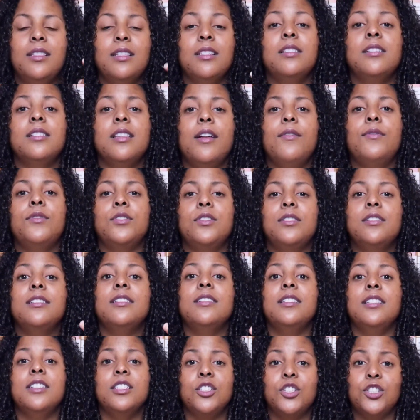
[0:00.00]
There's levels
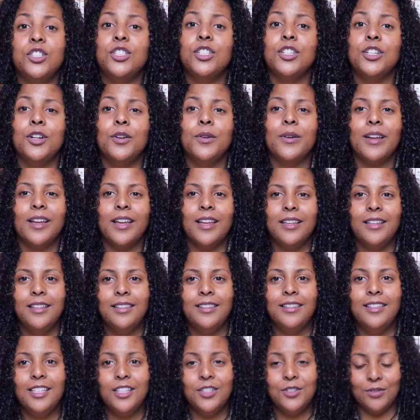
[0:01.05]
to this shit, okay?
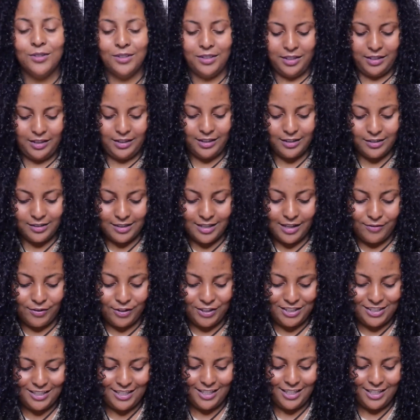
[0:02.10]
Literally, there's
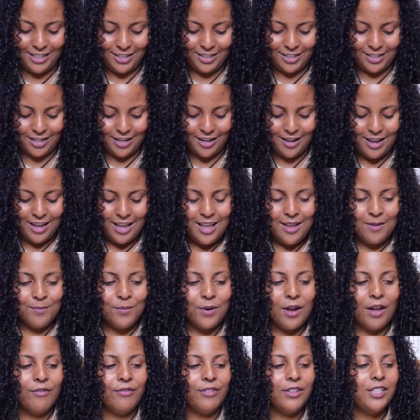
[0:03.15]
levels to this shit.
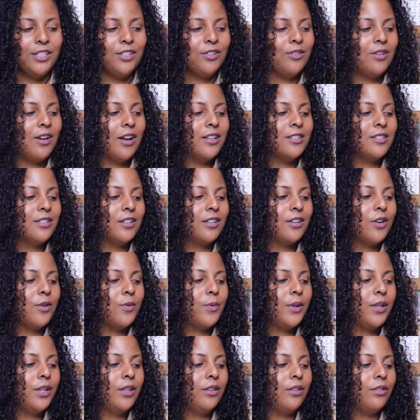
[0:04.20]
But I feel like you guys are
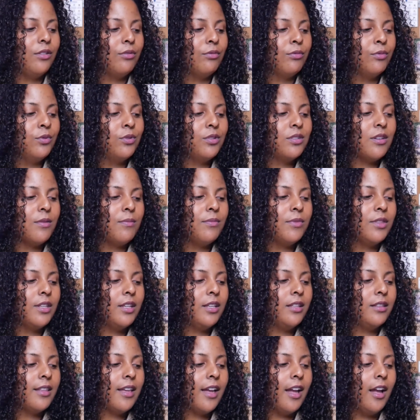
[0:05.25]
going through
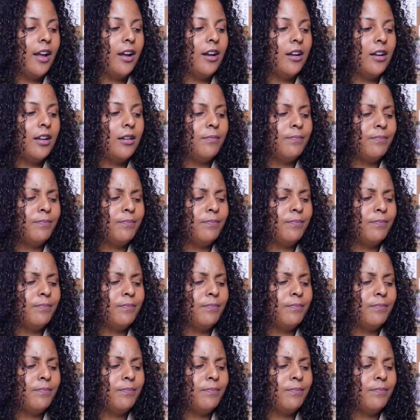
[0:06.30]
something that,